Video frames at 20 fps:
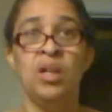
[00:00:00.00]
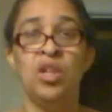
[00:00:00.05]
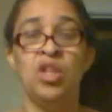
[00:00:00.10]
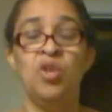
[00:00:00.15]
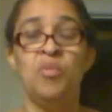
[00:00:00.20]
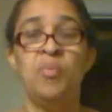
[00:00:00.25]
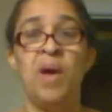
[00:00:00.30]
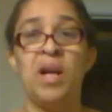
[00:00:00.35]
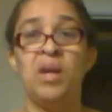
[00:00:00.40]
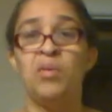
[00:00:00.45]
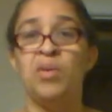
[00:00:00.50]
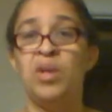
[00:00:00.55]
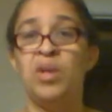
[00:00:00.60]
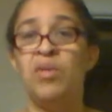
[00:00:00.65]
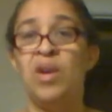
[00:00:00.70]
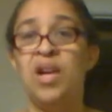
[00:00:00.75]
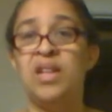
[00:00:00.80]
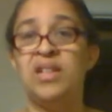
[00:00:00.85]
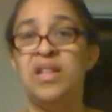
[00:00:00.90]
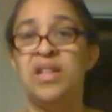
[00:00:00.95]
Couponing with
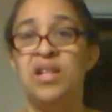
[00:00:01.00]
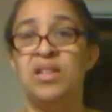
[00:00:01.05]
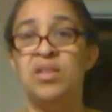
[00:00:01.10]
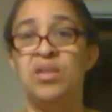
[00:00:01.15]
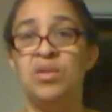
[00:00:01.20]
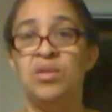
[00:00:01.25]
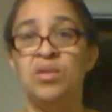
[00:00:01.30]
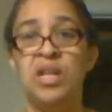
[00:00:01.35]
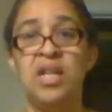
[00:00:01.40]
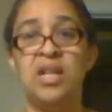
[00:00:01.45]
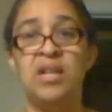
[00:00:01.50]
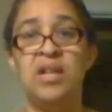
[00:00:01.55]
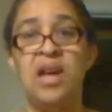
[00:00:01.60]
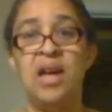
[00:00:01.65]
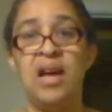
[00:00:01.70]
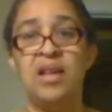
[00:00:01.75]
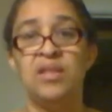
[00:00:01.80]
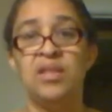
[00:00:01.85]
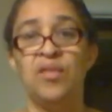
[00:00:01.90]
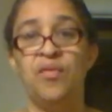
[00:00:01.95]
Greg, that dude, he
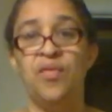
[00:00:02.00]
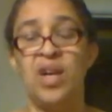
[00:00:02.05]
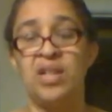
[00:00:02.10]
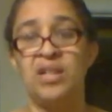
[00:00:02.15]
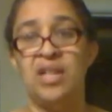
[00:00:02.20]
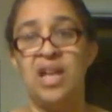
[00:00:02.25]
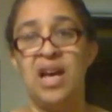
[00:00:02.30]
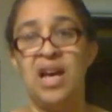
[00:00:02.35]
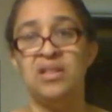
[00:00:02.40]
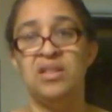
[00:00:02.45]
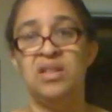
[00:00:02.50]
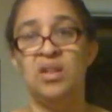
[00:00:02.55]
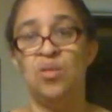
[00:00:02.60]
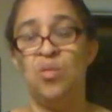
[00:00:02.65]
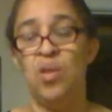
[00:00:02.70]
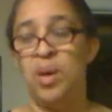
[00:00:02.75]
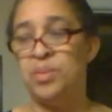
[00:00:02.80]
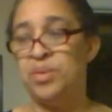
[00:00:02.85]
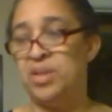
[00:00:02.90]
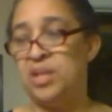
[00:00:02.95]
has a fantastic
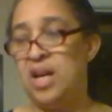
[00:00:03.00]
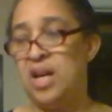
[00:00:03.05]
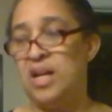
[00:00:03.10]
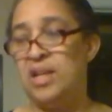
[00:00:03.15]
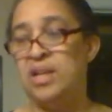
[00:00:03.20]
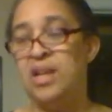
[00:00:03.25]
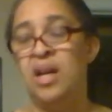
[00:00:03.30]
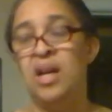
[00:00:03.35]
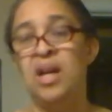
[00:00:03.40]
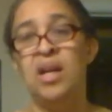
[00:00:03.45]
website.